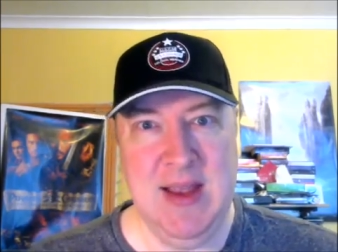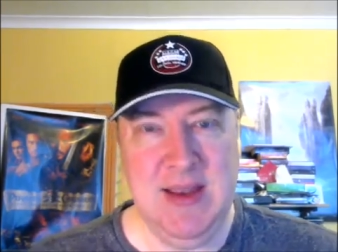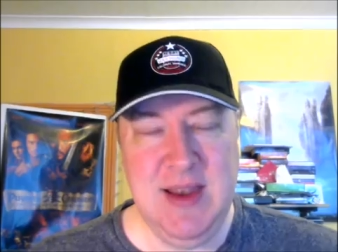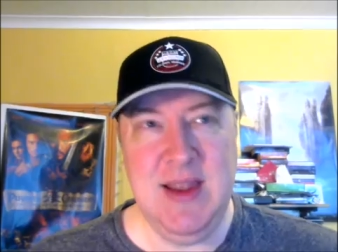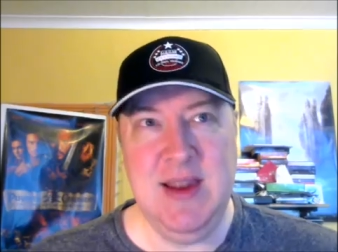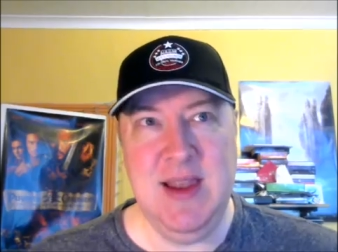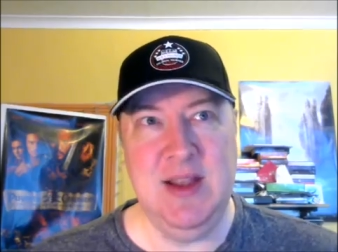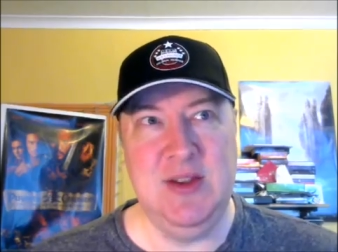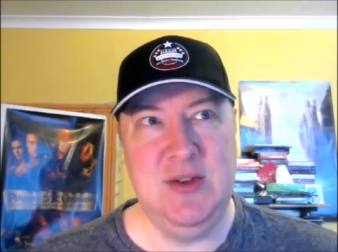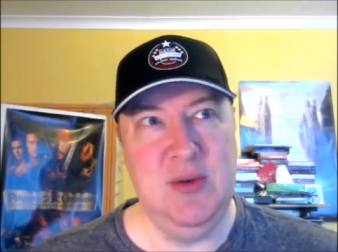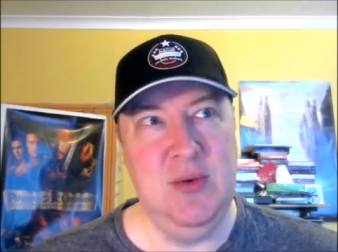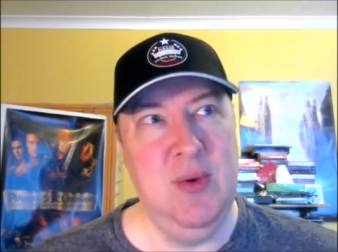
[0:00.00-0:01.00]
Did he need
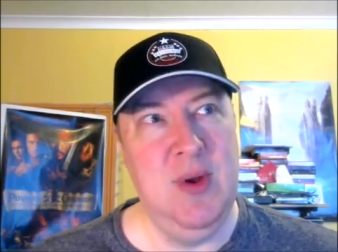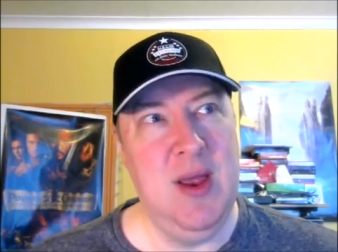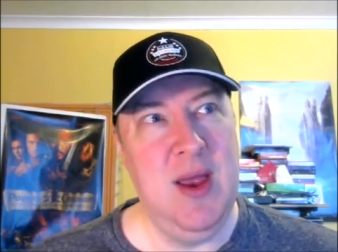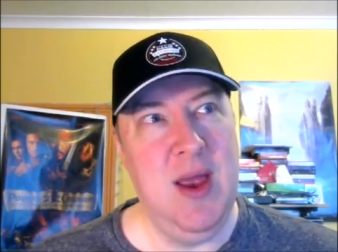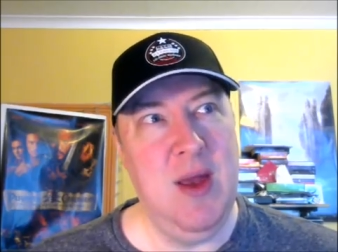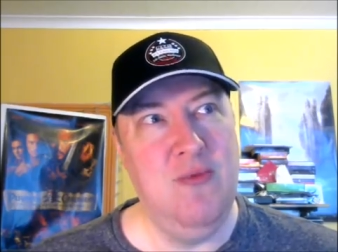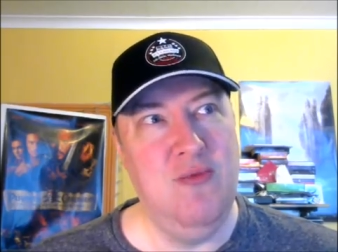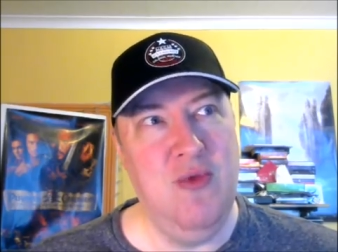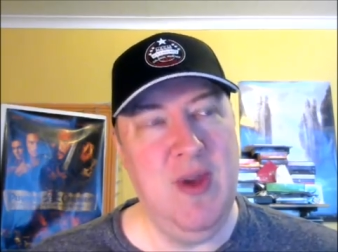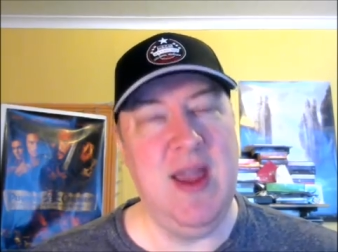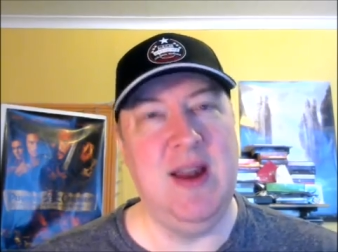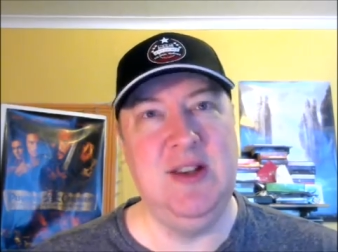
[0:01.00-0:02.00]
to
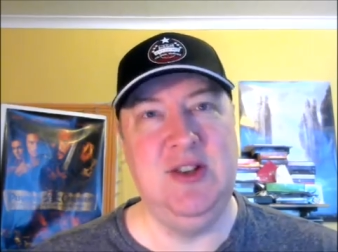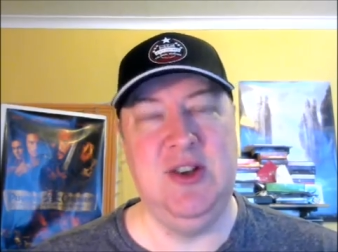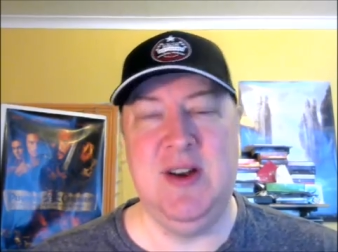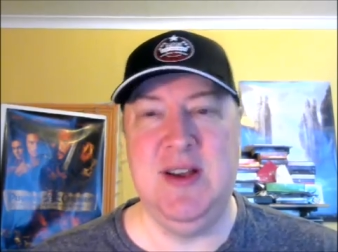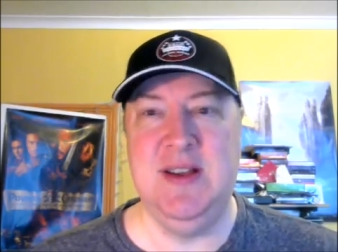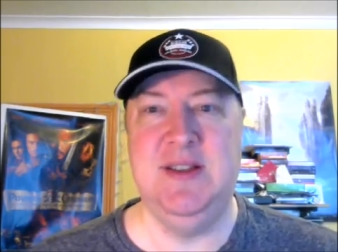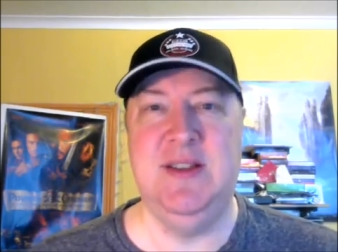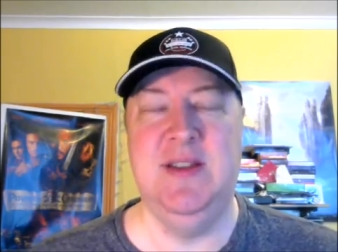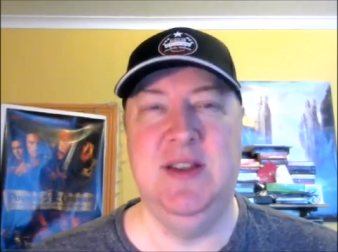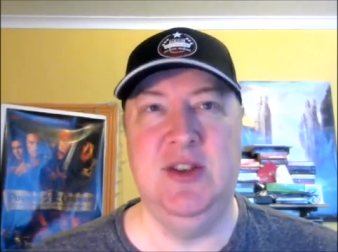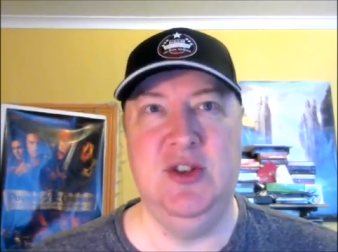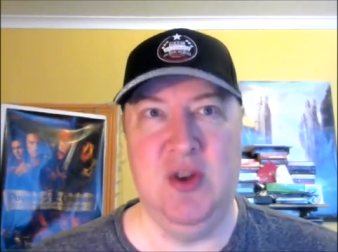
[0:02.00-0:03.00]
re-energize
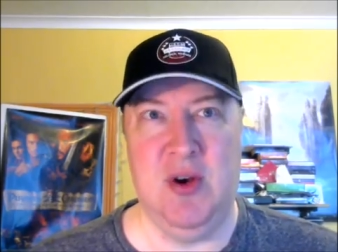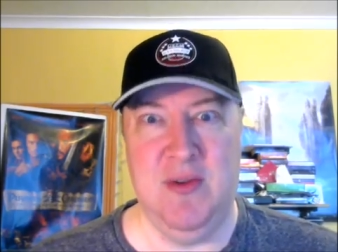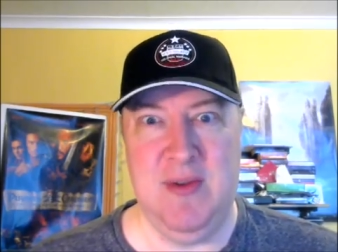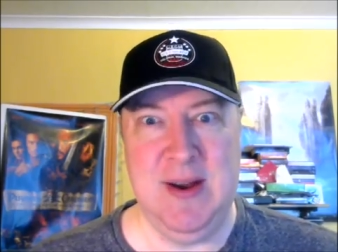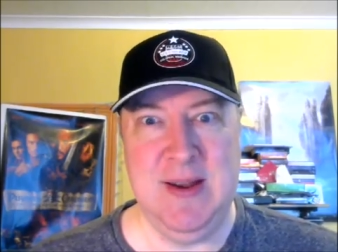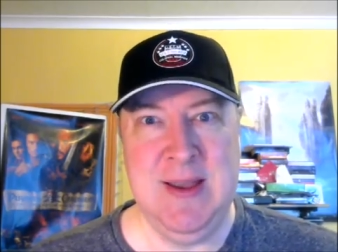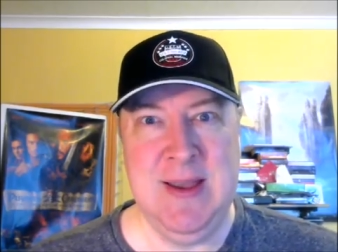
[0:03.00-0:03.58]
this genre,